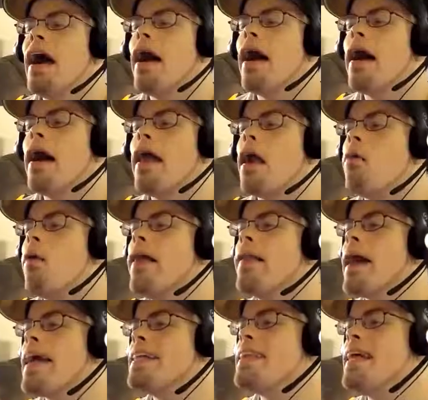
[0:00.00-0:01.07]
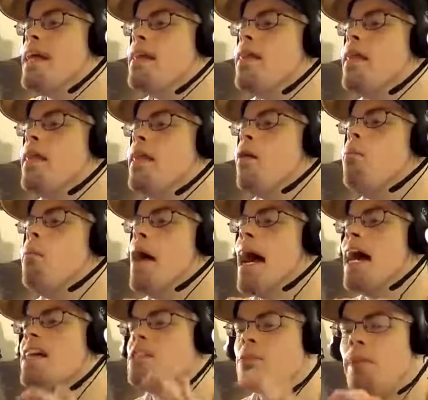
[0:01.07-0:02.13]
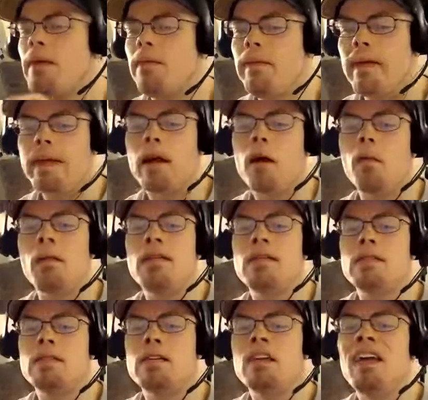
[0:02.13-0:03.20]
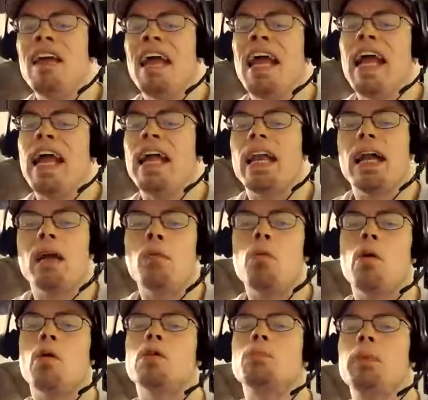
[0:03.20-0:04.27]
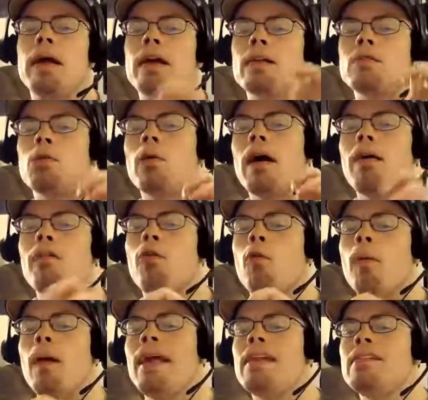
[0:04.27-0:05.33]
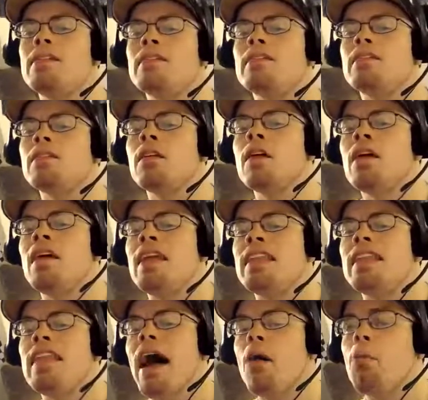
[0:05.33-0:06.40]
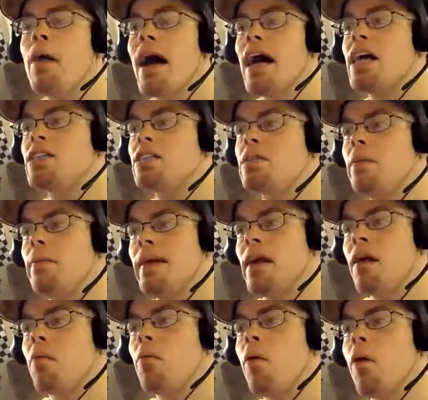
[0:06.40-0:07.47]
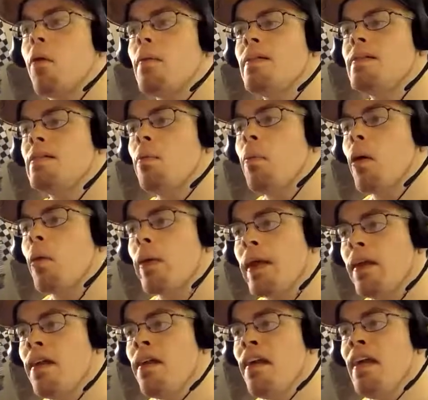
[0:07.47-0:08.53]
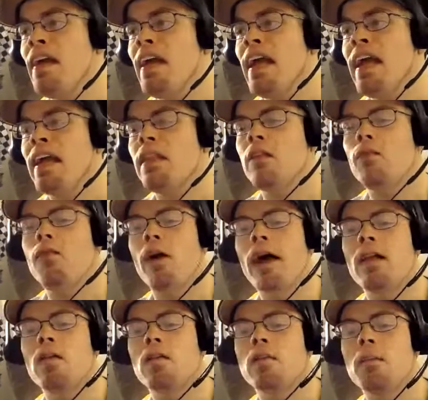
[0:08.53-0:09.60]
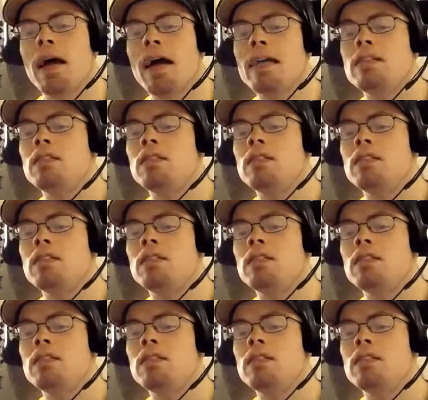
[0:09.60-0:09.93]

I really like the match between Owens and Ambrose because whoever wins that match to become Roman's opponent in the finals match,